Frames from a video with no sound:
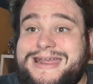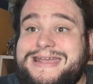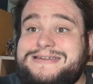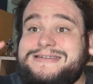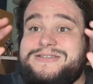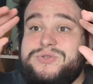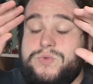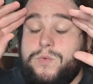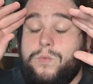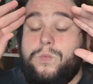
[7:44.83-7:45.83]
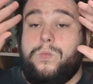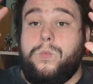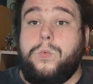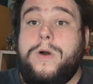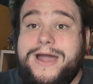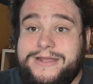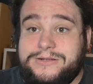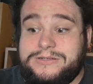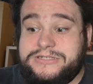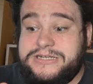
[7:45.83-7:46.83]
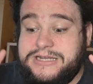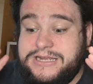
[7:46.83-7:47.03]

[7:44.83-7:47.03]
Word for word: It's wild